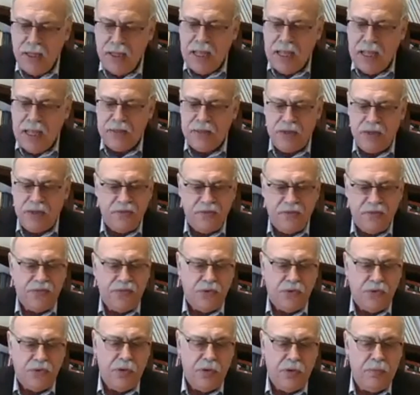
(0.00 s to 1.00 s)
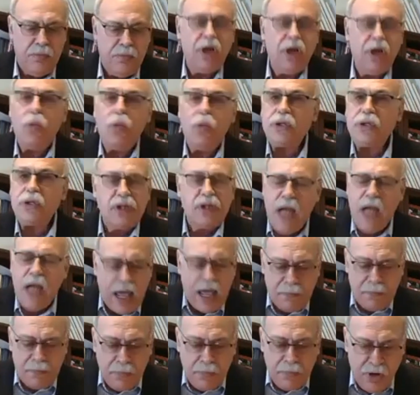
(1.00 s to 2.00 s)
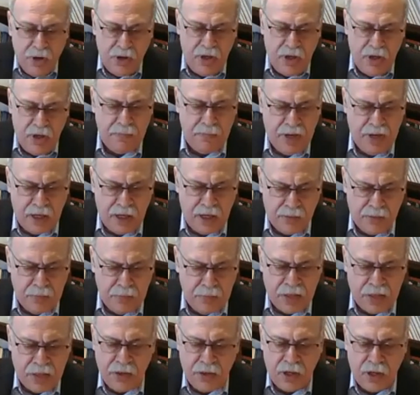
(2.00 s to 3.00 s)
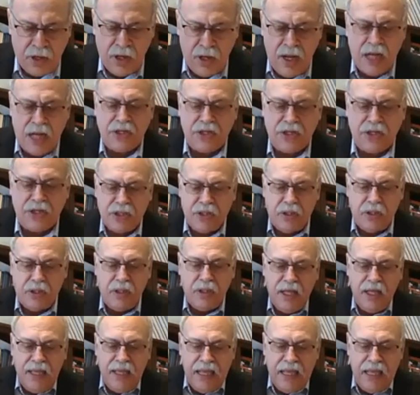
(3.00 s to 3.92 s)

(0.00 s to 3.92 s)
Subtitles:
Its grounding, Kant affirmed, was not merely methodological,